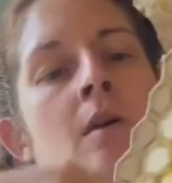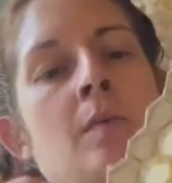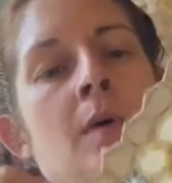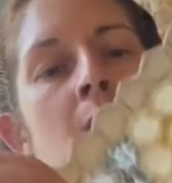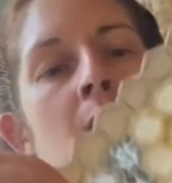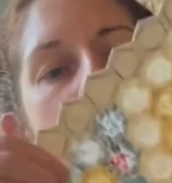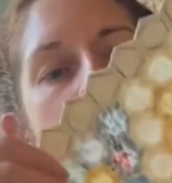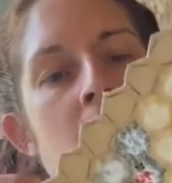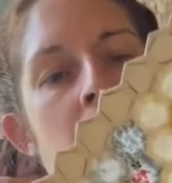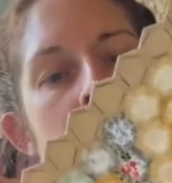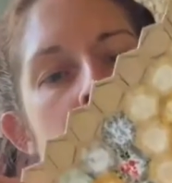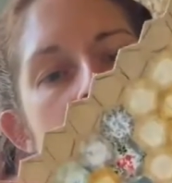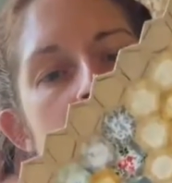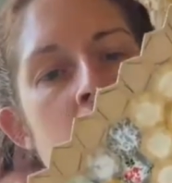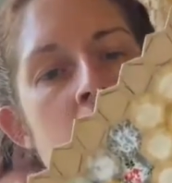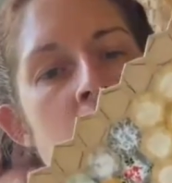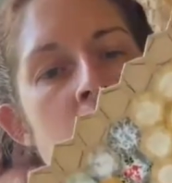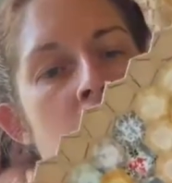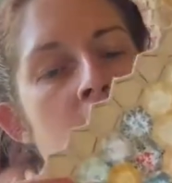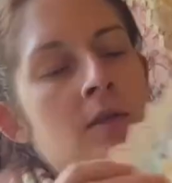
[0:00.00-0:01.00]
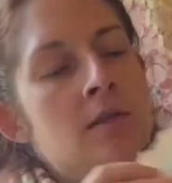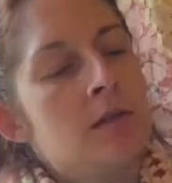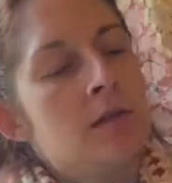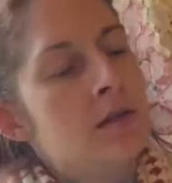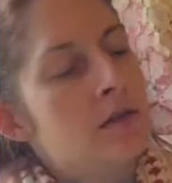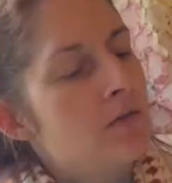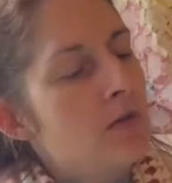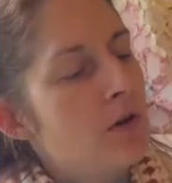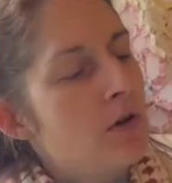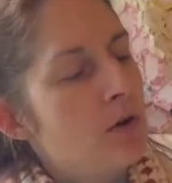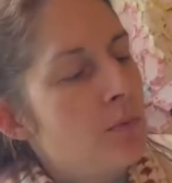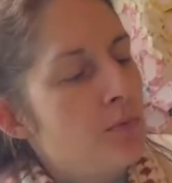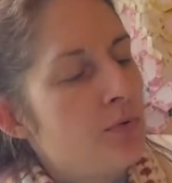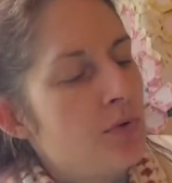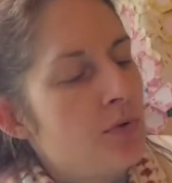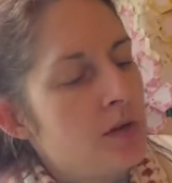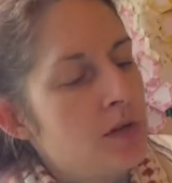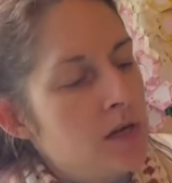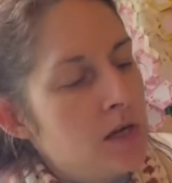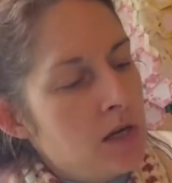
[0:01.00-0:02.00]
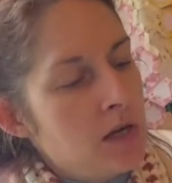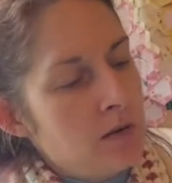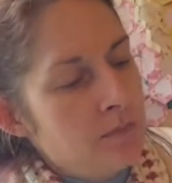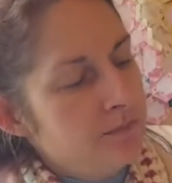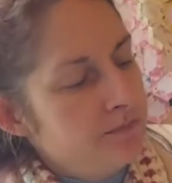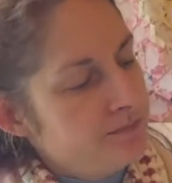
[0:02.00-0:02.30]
about what I'm going to do with this. It's very pretty.